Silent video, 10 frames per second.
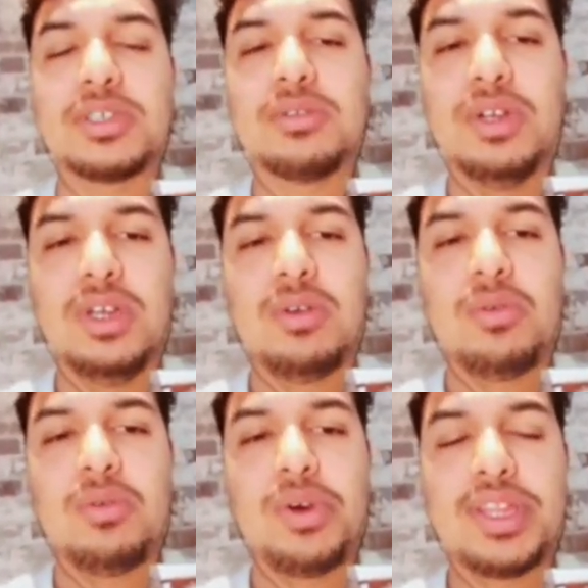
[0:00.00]
So
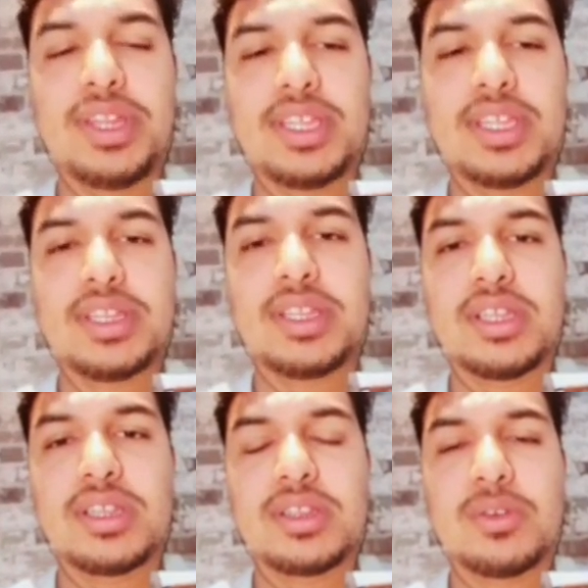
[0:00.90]
what
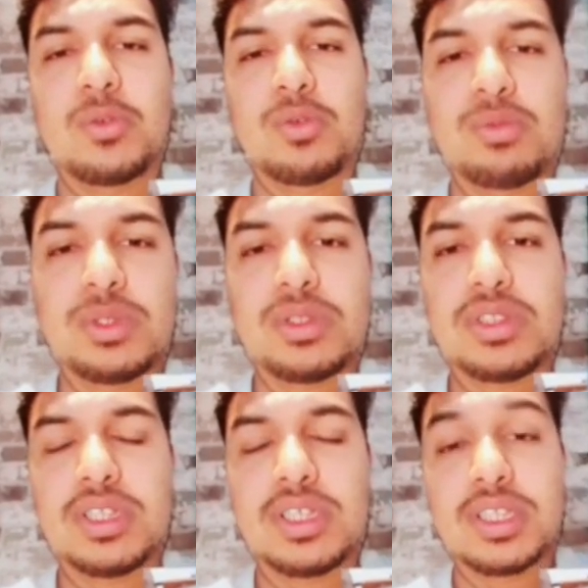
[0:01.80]
the normal